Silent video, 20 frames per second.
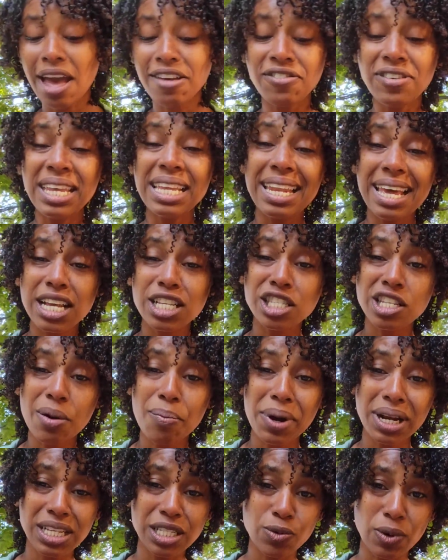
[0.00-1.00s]
I feel like
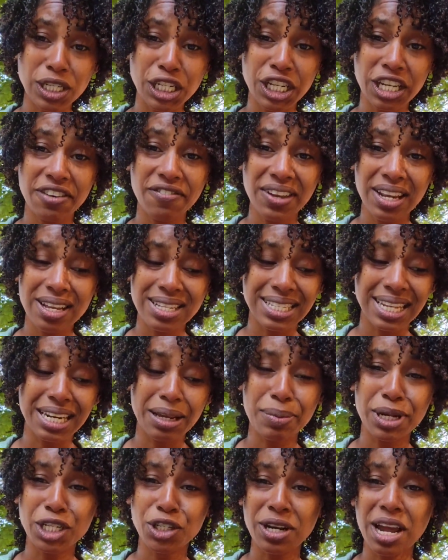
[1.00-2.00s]
somebody's watching your videos and
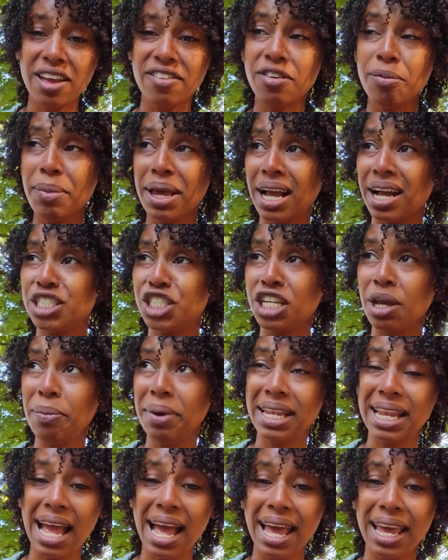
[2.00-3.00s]
them a try to make a
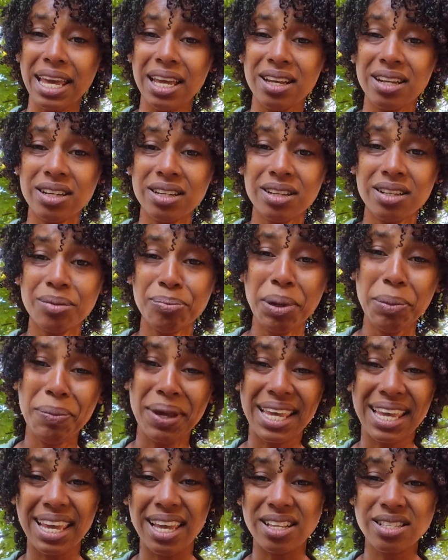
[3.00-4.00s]
Gemini
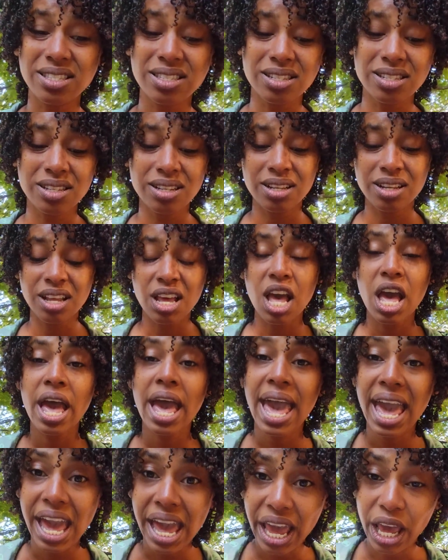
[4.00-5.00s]
mimic it
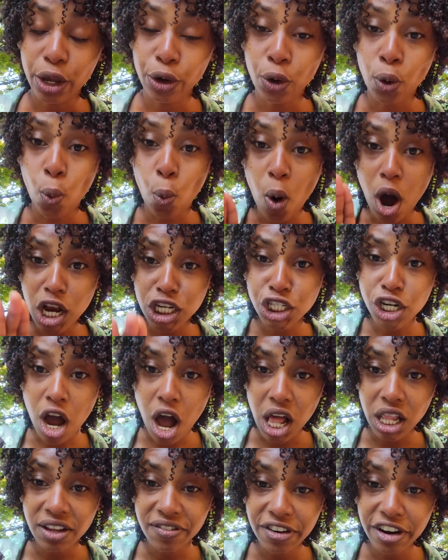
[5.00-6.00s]
hey, watch
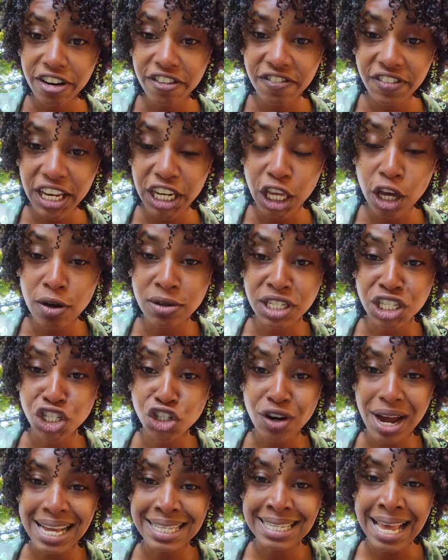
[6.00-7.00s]
all of her videos and
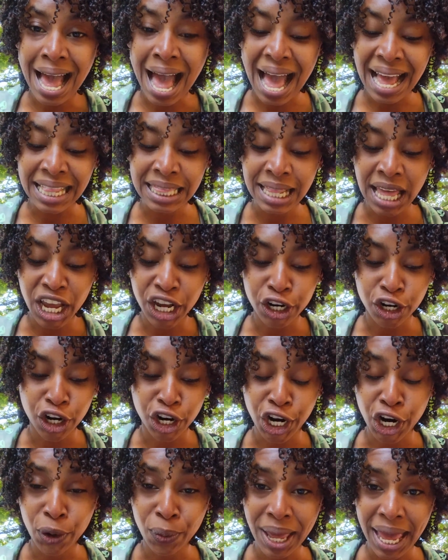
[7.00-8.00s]
try to act like
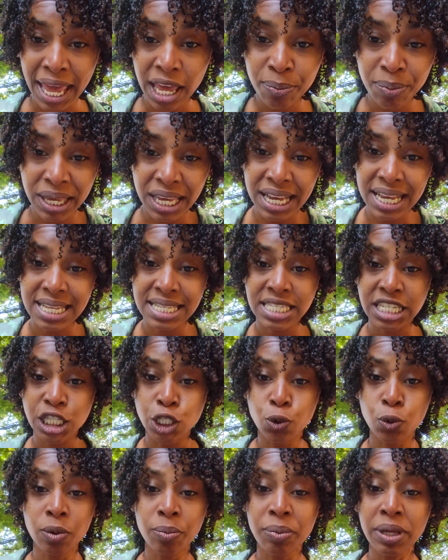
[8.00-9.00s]
her, okay? Because
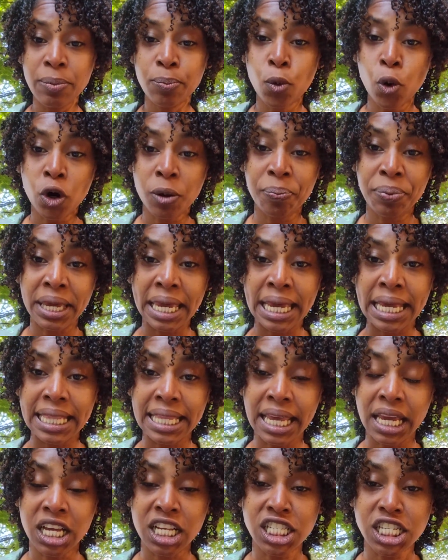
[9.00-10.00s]
it will be more
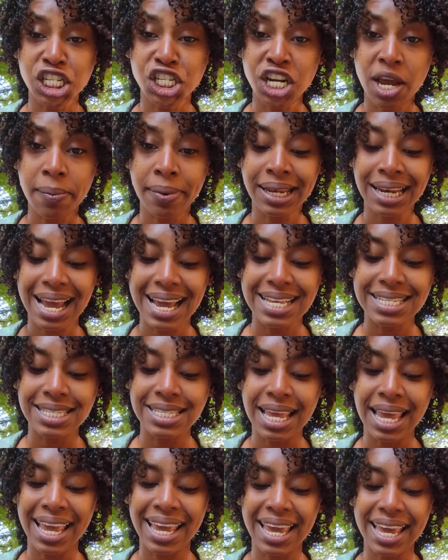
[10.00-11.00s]
appealing because a Gemini is
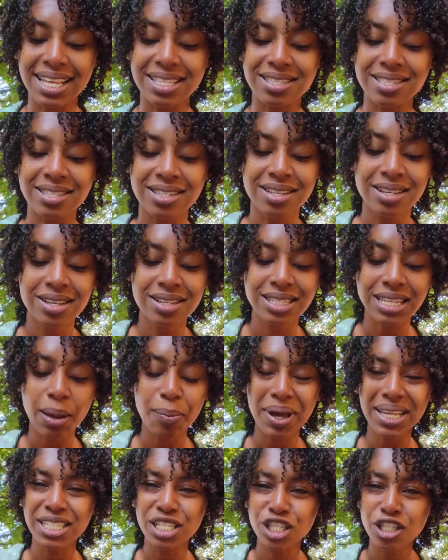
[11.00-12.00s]
saying it. So
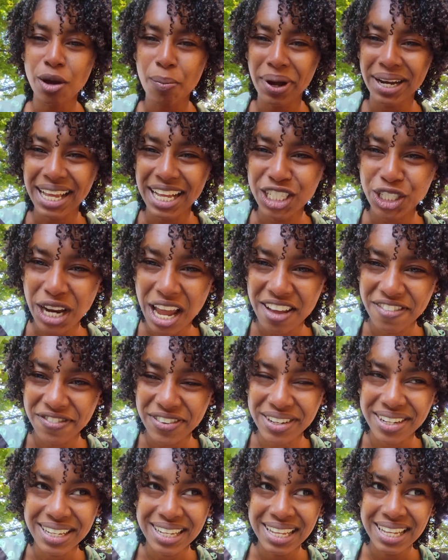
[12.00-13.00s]
I'm getting somebody that try
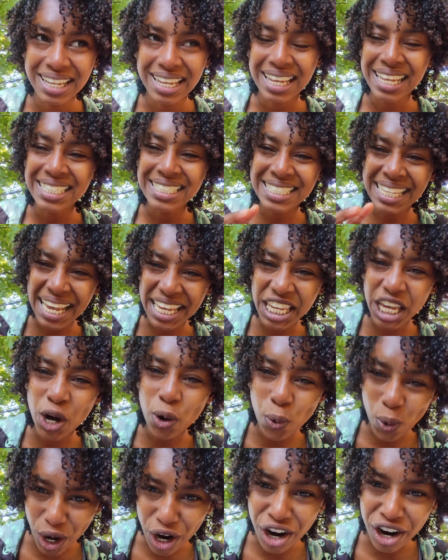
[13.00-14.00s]
to take
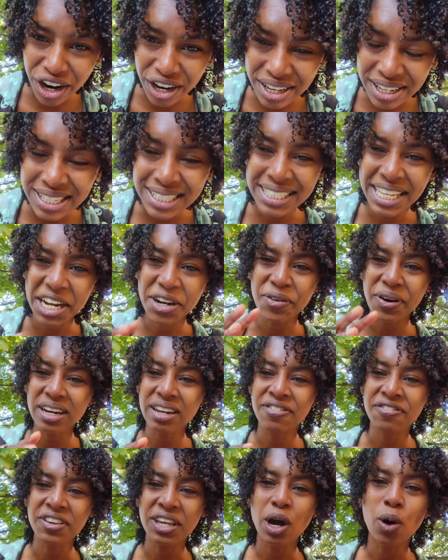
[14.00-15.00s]
your work, take
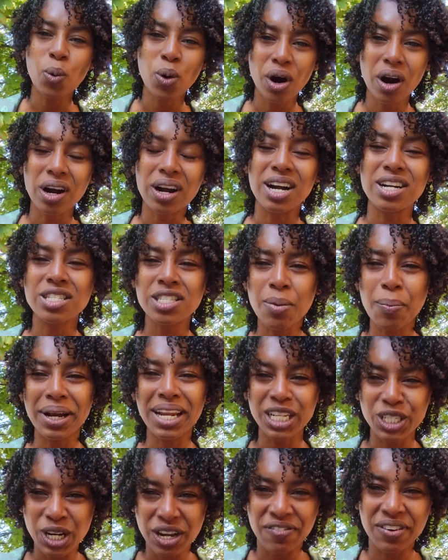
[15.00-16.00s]
credit for your work, or
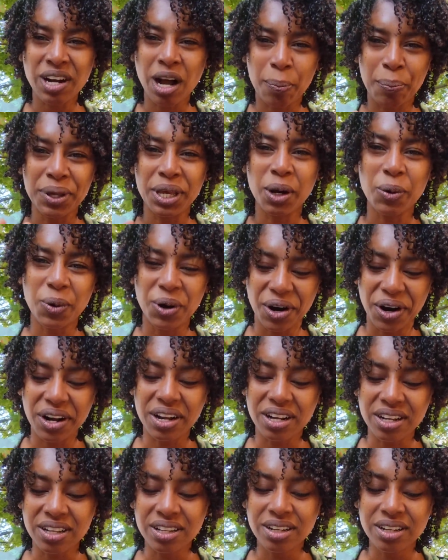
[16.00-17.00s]
somebody that try to copy your work.
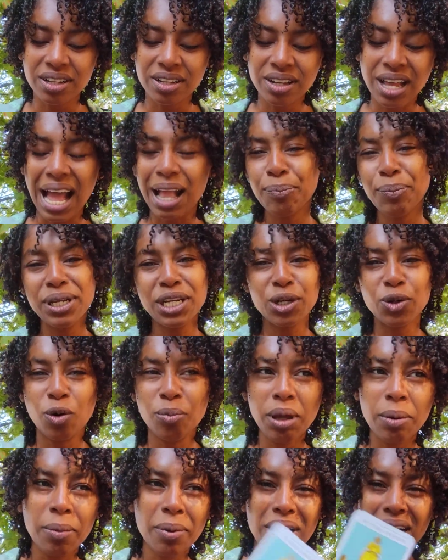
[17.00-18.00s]
And me do know,
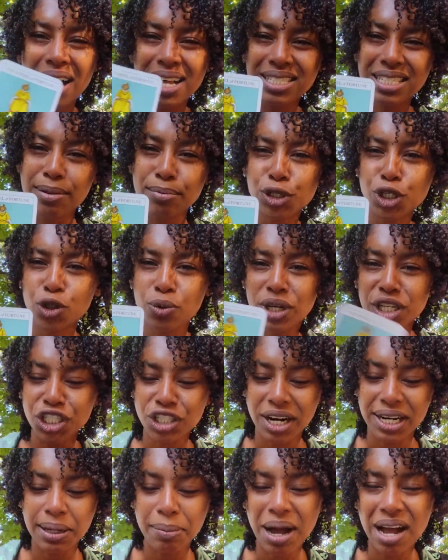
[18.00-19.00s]
maybe because them
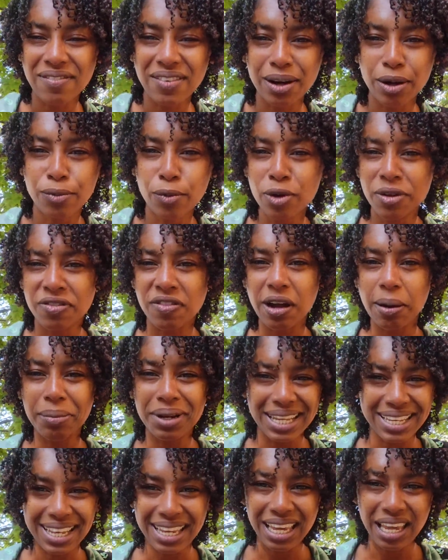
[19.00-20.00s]
Jewish or them have a good
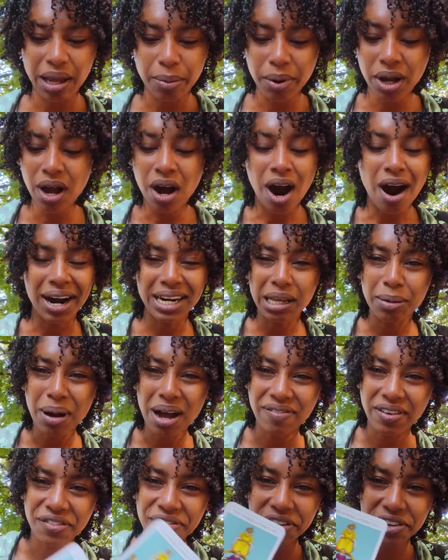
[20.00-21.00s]
family name or them
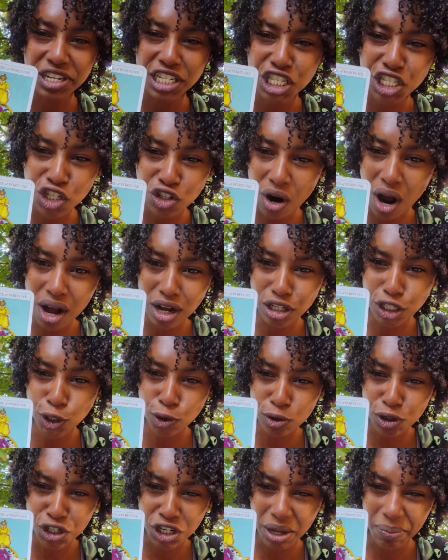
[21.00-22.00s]
have a very strong
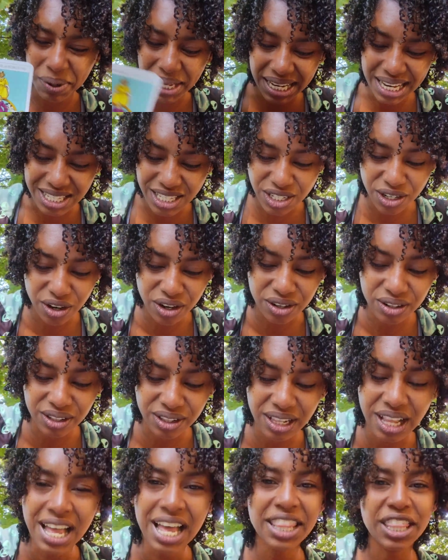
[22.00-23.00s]
social media
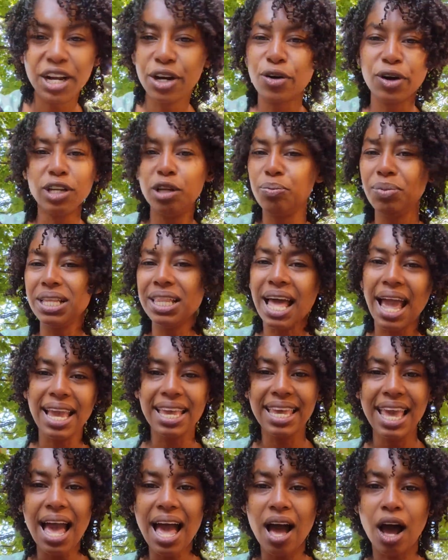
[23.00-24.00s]
circle, they're gonna be
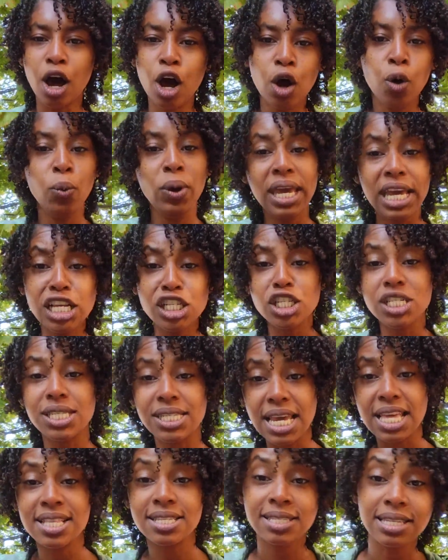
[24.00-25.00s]
like, yeah, we can just
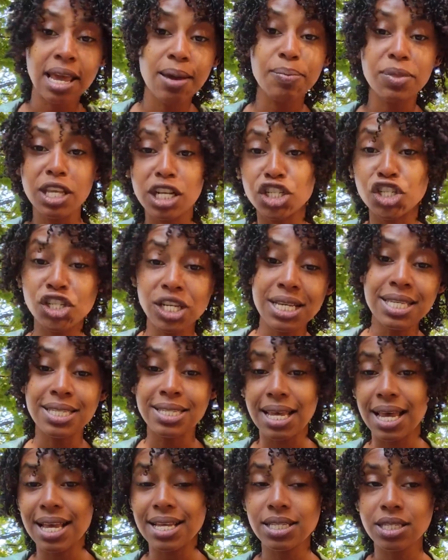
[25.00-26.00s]
say the same thing she
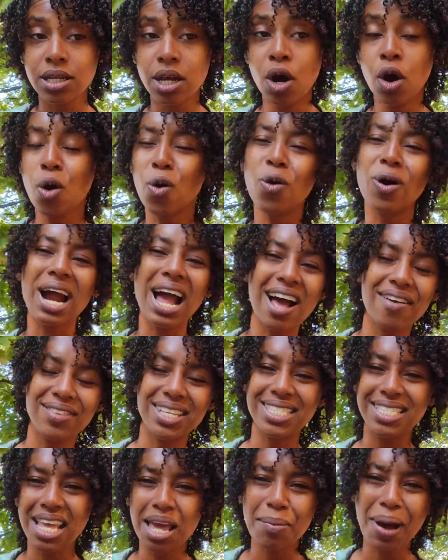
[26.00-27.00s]
says or have
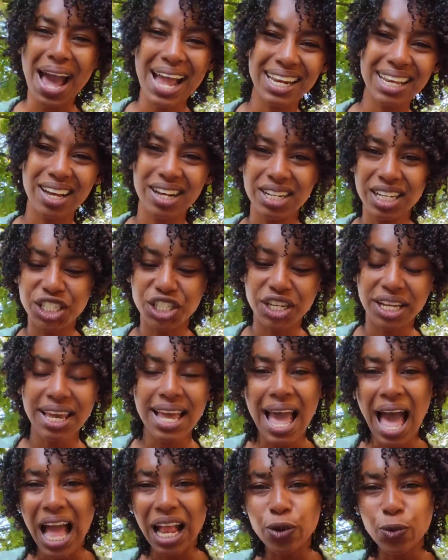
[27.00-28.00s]
the same ideology
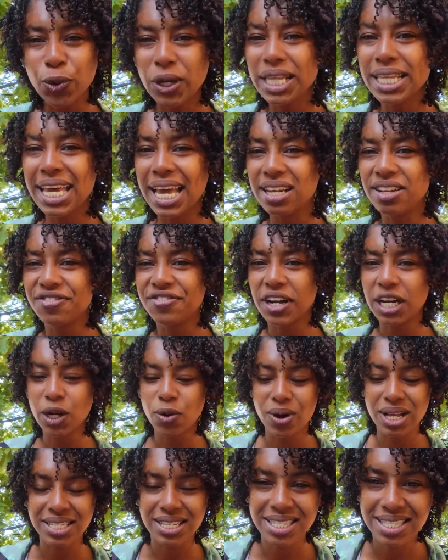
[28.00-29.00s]
and we'll get the
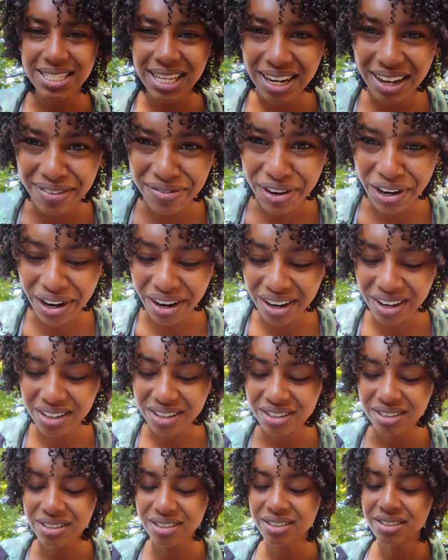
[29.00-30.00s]
followers instead of her.